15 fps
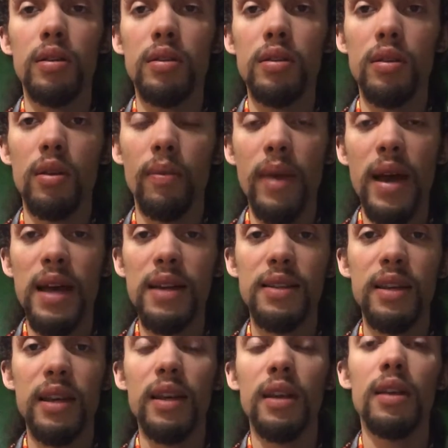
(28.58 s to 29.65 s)
So I'm
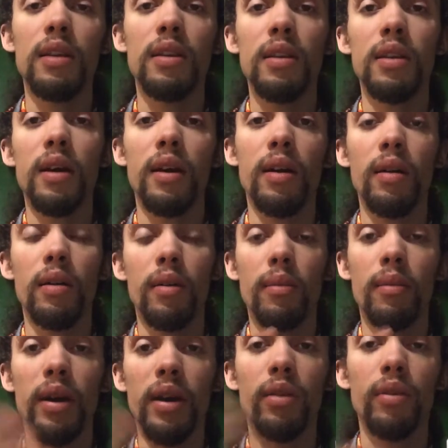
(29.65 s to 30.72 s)
asking that
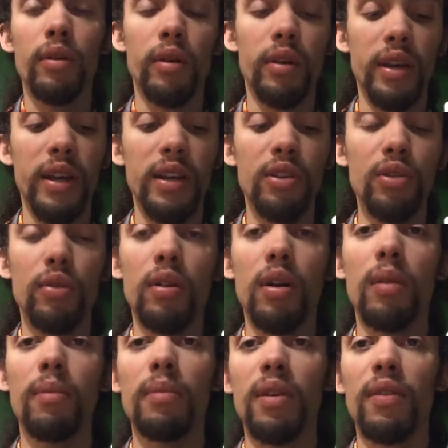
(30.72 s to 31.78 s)
Michael the Archangel
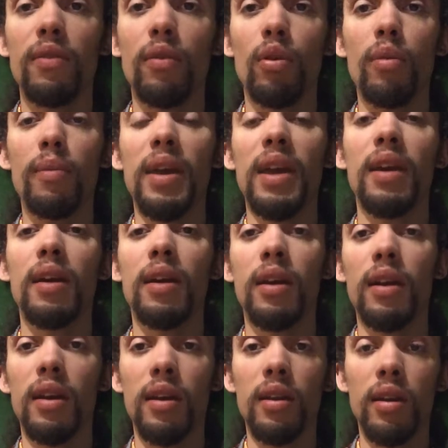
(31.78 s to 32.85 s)
come before me
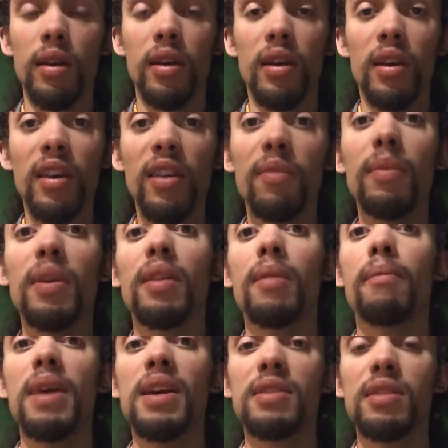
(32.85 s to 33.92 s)
and give me the
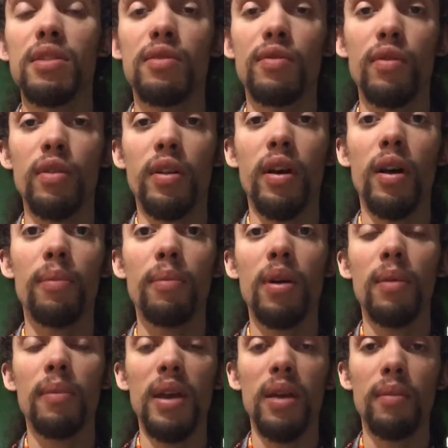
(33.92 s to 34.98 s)
message for the
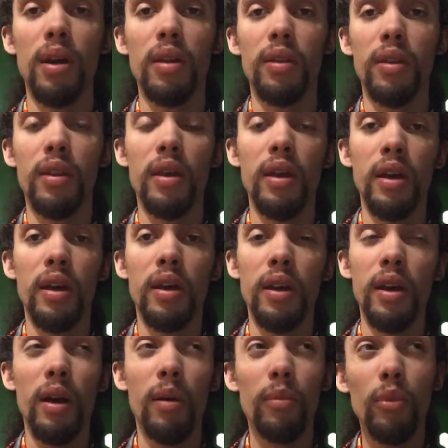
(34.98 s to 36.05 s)
upcoming month.
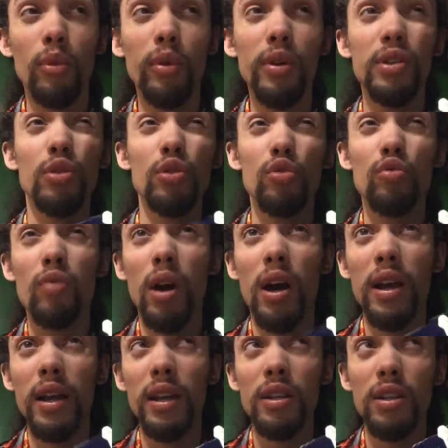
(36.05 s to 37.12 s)
Now I'm going to
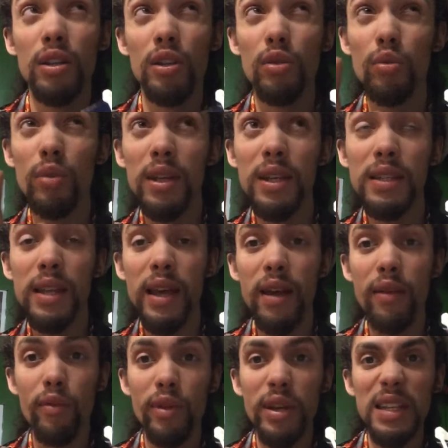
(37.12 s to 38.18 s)
try to do this
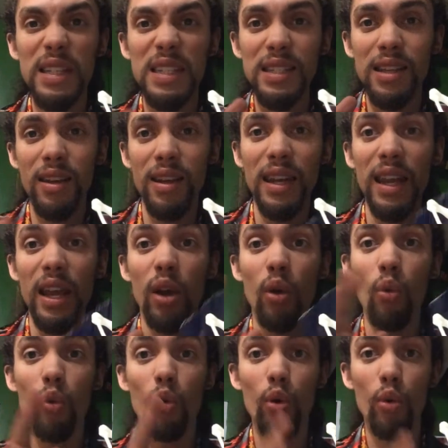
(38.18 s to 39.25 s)
every Sunday
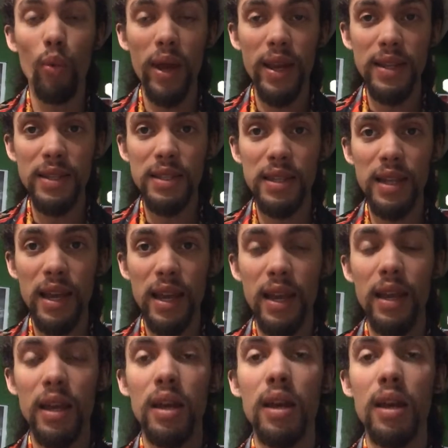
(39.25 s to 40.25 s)
or Wednesday,